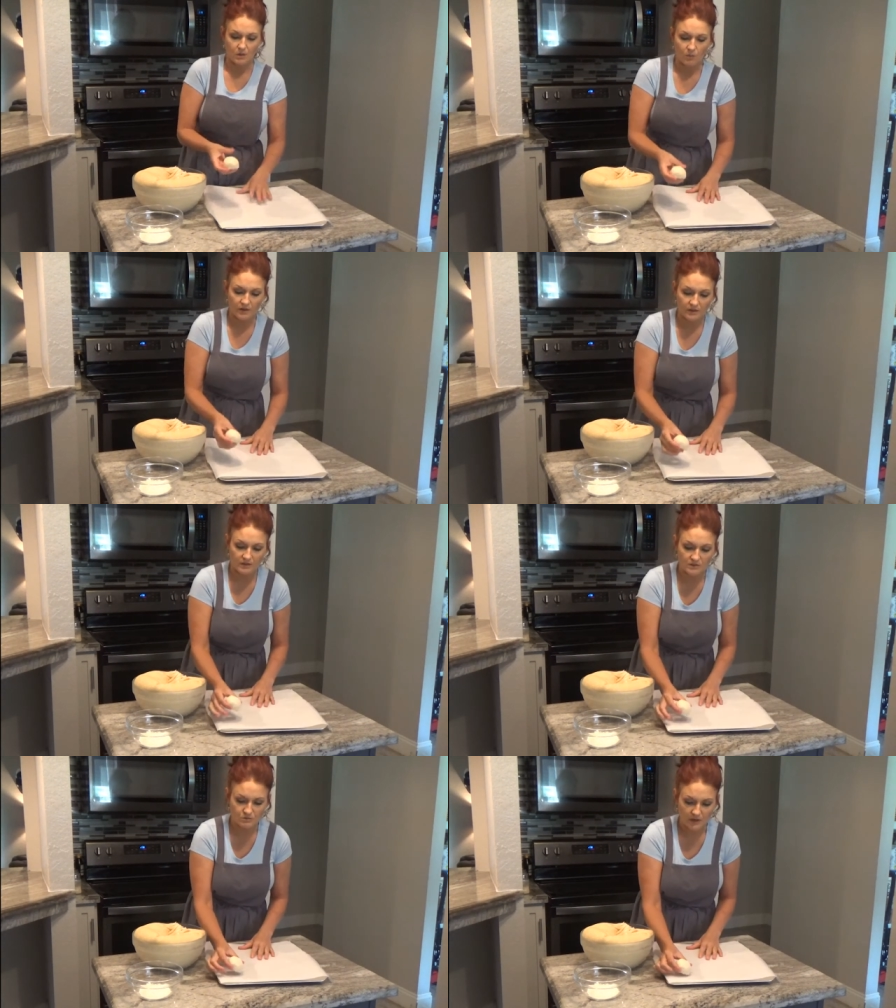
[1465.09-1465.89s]
When
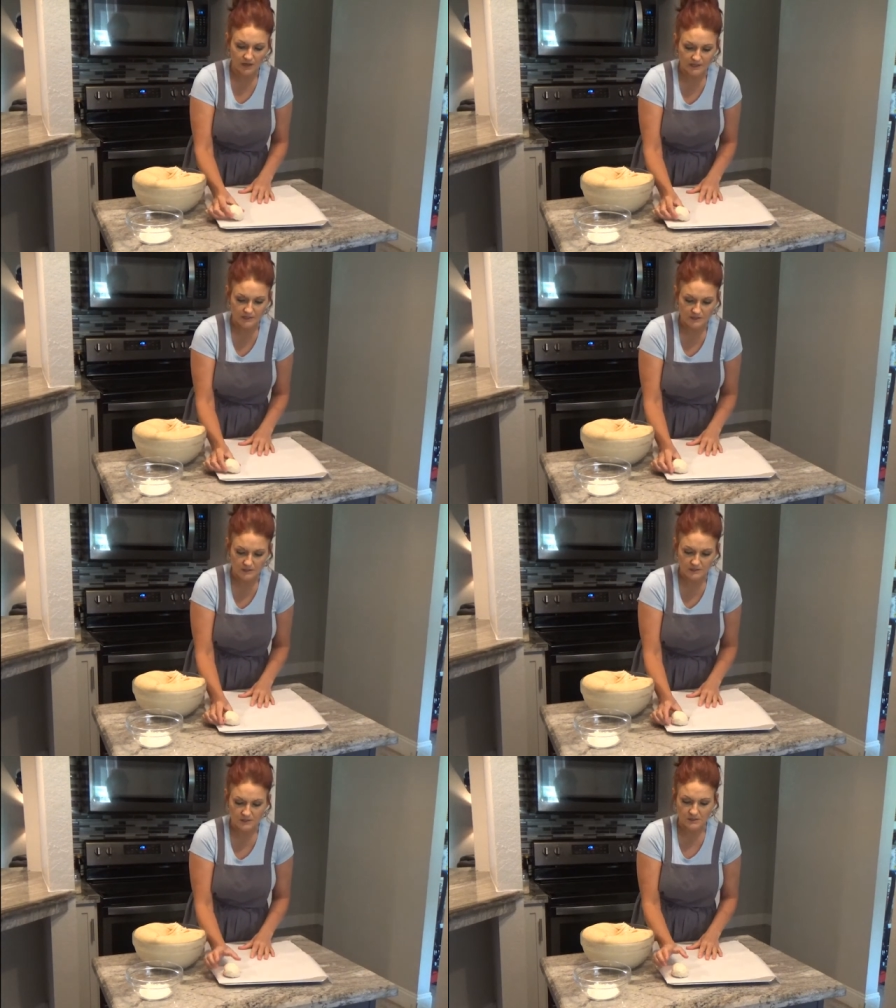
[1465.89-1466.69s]
this
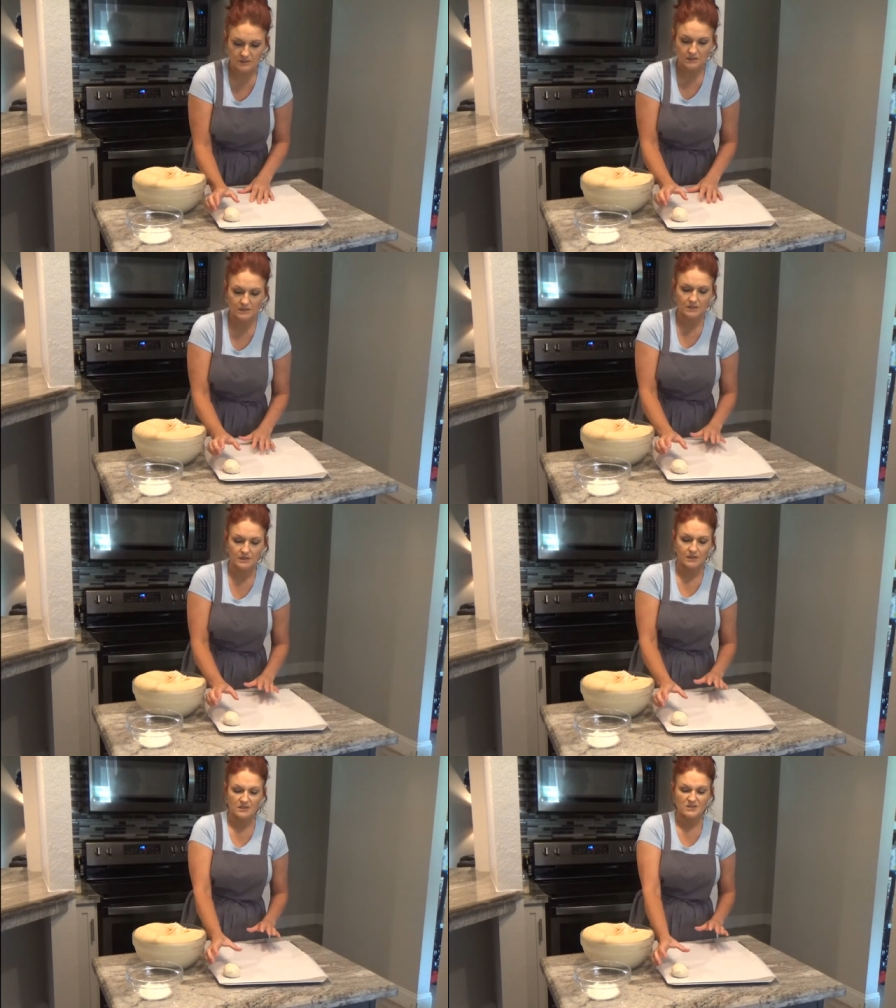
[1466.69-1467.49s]
rises,
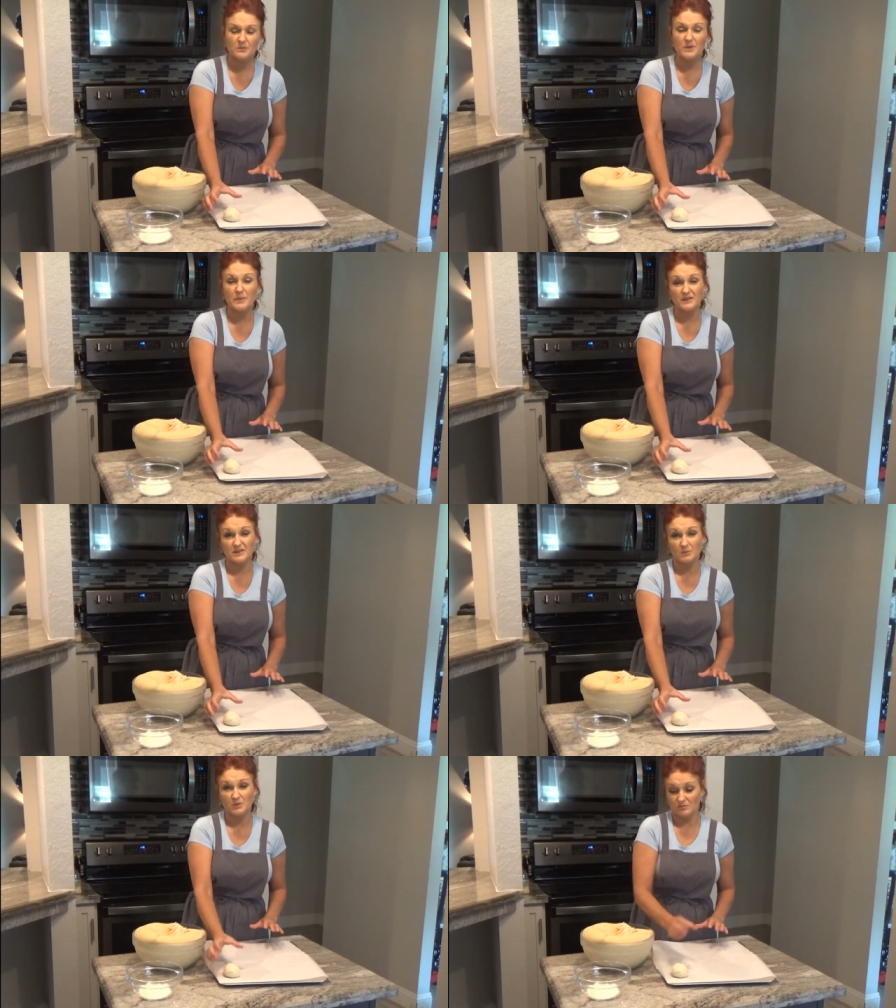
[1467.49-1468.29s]
it's going to be about
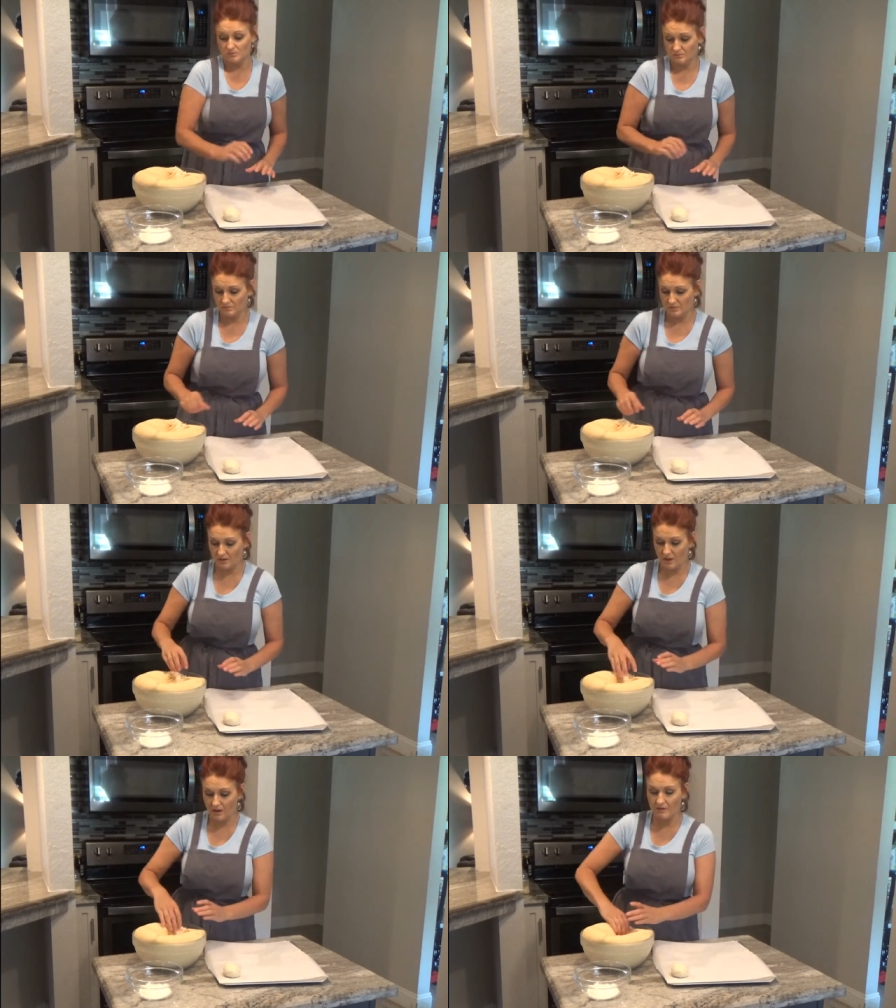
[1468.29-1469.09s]
double,
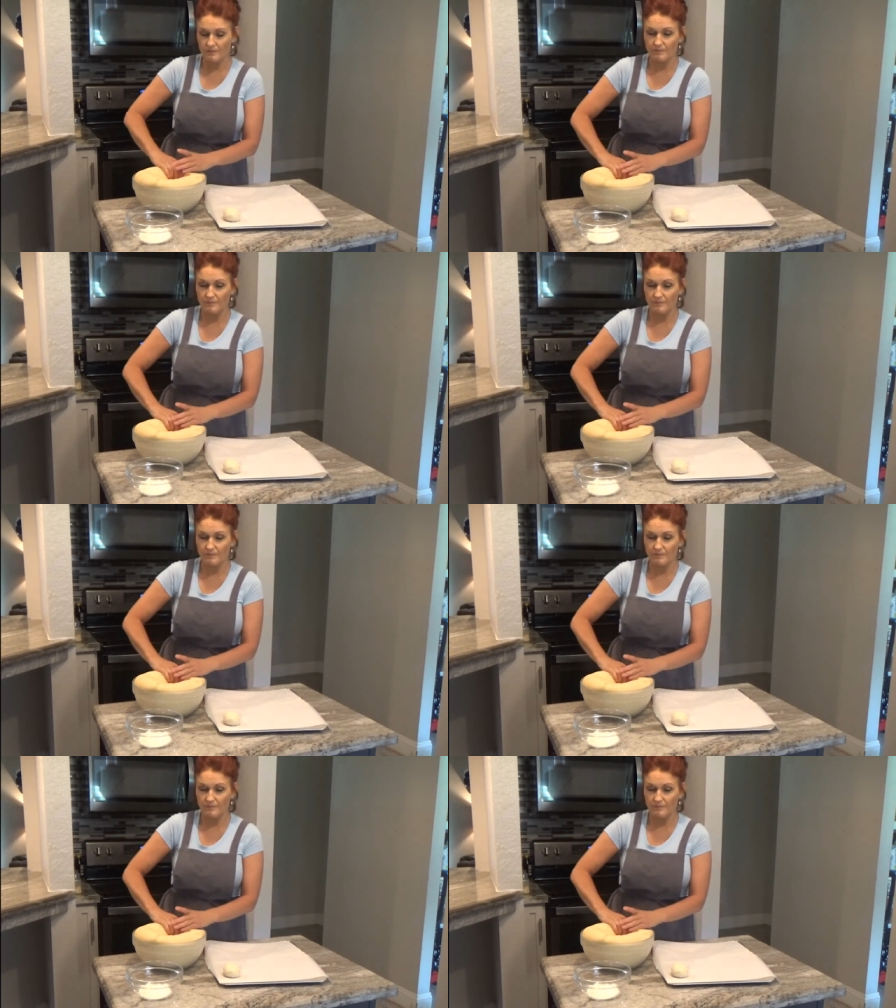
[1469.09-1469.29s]
okay?